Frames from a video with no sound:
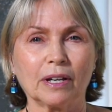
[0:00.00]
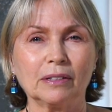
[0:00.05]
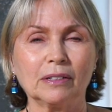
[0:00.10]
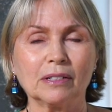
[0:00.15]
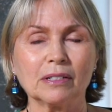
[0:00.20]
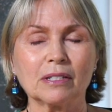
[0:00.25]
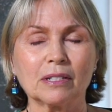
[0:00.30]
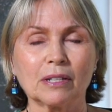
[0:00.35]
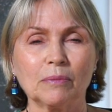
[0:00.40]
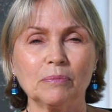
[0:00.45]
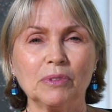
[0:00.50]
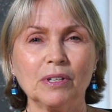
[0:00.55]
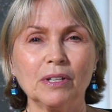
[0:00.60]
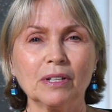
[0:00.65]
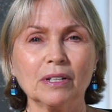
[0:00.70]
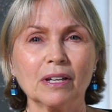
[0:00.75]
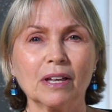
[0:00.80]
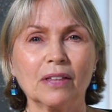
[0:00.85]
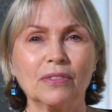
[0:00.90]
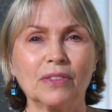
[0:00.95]
and it's
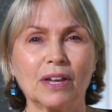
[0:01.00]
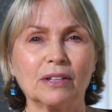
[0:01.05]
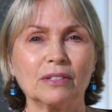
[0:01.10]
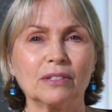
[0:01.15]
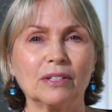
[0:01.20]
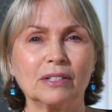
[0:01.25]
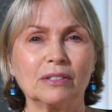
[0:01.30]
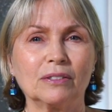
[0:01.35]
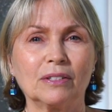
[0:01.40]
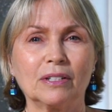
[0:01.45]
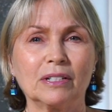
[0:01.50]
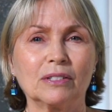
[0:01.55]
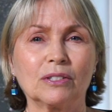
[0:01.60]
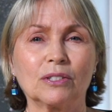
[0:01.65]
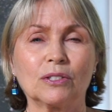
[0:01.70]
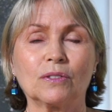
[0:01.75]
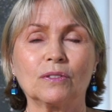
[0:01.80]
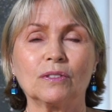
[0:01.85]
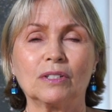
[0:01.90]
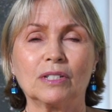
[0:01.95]
something that
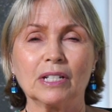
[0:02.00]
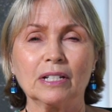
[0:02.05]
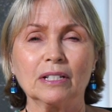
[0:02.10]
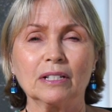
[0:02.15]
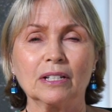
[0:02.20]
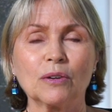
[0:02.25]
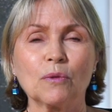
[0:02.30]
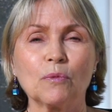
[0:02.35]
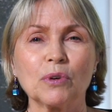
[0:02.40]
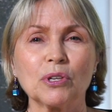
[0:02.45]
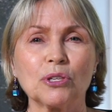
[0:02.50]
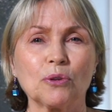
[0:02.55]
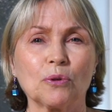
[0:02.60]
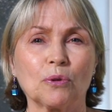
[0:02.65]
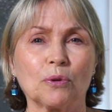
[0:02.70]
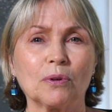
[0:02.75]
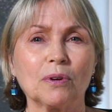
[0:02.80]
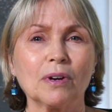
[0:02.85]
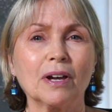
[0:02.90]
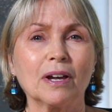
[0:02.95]
is dealing with
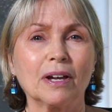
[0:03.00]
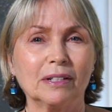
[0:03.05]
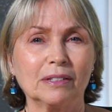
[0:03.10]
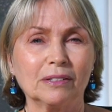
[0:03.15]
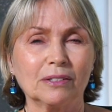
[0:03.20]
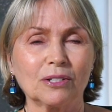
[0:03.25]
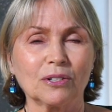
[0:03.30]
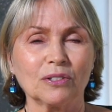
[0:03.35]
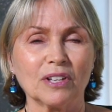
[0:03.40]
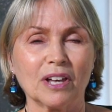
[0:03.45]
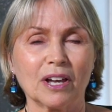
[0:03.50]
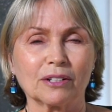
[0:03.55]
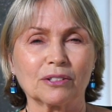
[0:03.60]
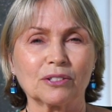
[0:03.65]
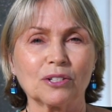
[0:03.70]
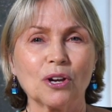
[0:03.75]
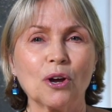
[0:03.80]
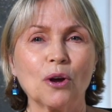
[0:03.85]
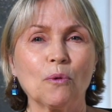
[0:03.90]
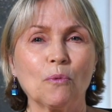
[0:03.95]
your
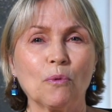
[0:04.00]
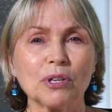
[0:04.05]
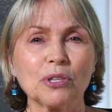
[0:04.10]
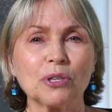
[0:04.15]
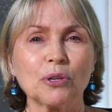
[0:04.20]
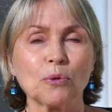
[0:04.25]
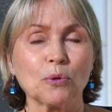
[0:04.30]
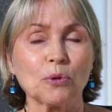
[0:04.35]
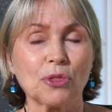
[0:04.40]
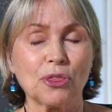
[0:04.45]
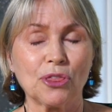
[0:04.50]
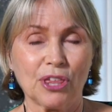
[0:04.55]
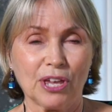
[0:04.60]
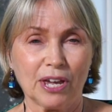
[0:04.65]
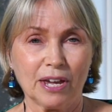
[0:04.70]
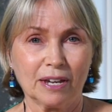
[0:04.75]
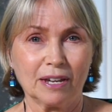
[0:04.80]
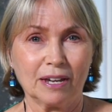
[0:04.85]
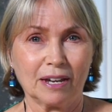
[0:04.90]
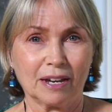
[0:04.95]
intellect, with your
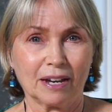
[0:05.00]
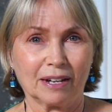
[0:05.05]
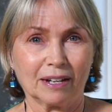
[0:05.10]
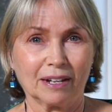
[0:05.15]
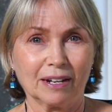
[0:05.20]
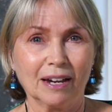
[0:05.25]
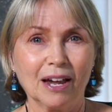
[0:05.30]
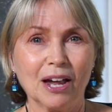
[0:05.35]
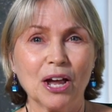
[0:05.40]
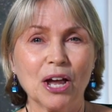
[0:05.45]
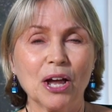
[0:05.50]
thinking,